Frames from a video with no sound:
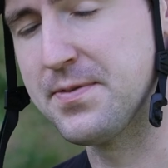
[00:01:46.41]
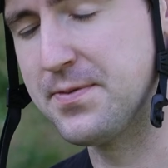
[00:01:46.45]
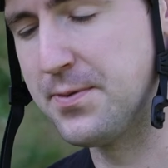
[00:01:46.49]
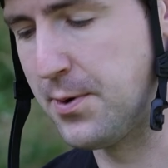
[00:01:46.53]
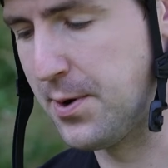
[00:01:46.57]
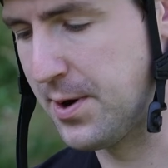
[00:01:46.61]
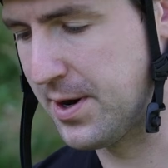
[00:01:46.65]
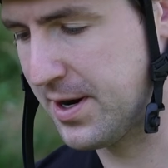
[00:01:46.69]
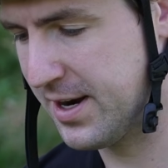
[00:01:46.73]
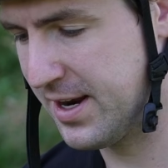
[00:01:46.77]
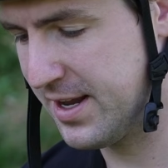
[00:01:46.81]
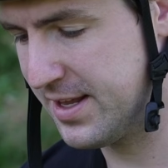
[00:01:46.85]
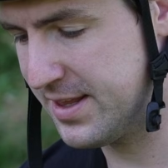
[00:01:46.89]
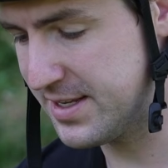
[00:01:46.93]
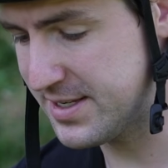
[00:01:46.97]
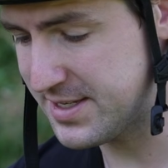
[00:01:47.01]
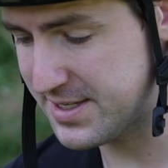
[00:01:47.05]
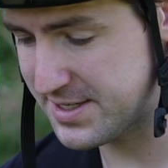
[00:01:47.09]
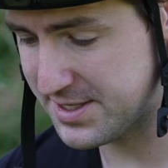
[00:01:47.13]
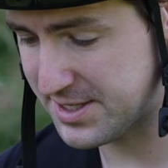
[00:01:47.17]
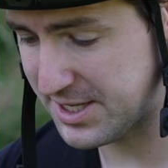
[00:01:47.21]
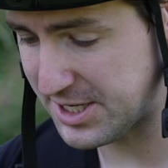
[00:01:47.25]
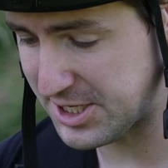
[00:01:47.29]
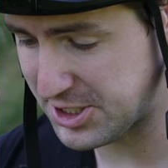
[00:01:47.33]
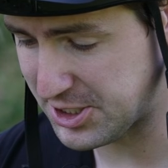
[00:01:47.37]
fork. This
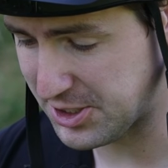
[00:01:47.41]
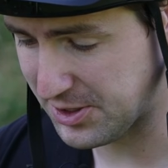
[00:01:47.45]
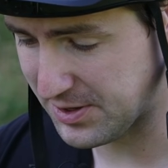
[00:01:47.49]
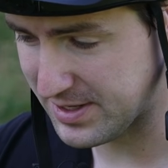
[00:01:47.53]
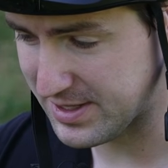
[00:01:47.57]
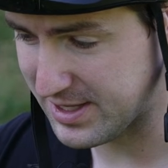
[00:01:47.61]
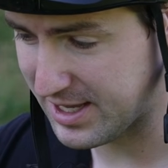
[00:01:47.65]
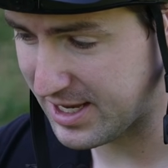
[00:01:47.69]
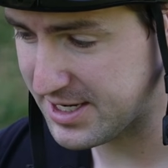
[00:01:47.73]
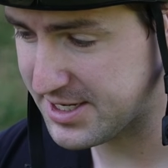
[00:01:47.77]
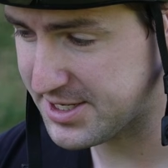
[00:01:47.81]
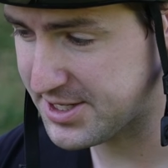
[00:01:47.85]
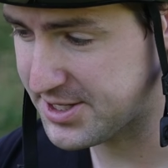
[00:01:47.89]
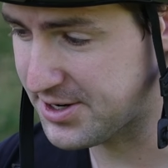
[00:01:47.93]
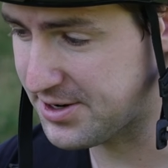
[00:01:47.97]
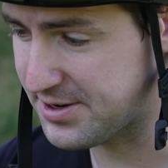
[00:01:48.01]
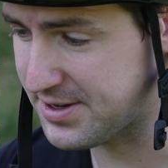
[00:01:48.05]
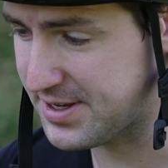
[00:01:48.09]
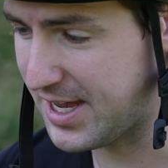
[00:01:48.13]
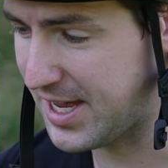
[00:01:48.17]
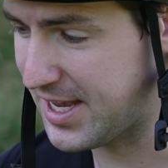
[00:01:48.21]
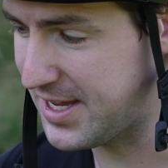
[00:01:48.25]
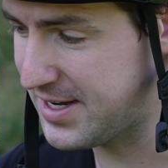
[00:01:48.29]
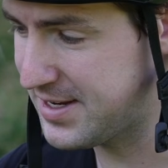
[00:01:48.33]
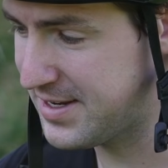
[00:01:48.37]
is the Duralux
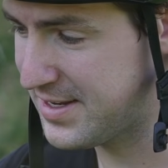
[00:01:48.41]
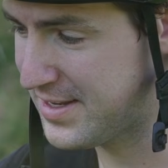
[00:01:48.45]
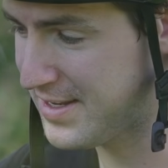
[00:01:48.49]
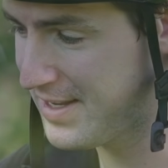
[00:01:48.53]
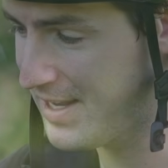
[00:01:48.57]
38,